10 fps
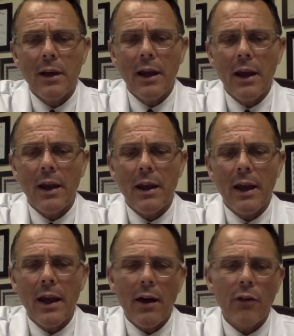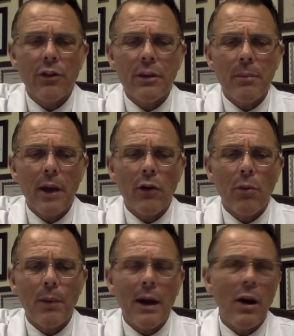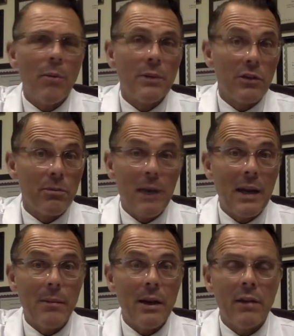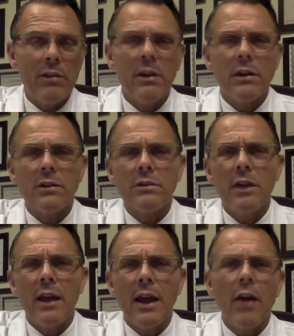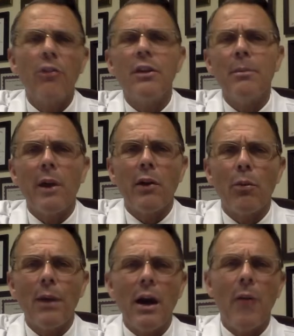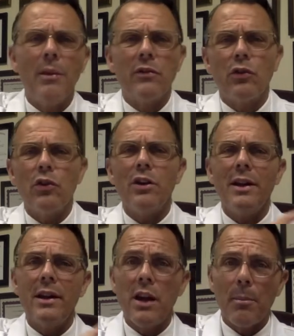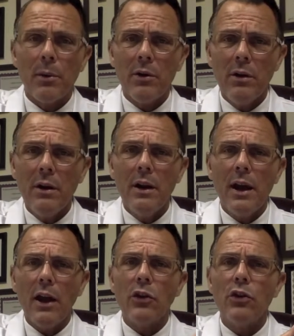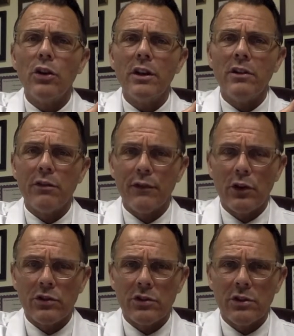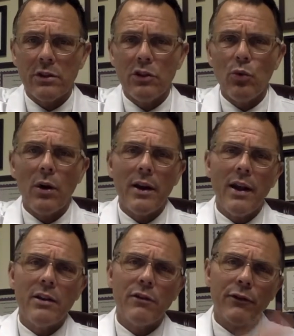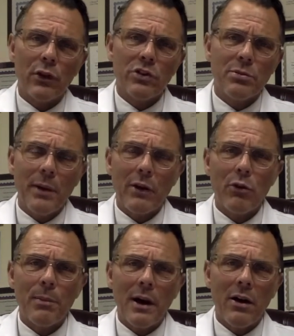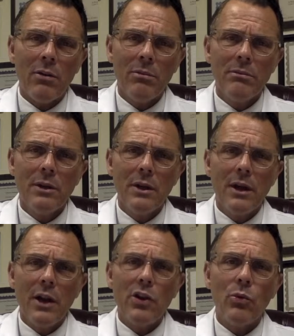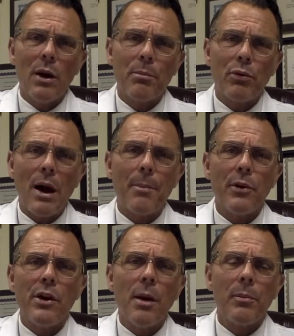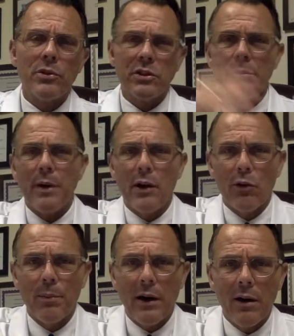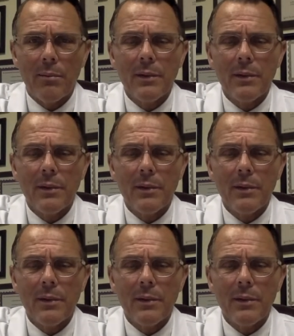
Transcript: And a healthy microbiome does many, many things. And a healthy microbiome is good in number and good in diversity. You want a diverse microbiome, and you want proper numbers of the microbiome.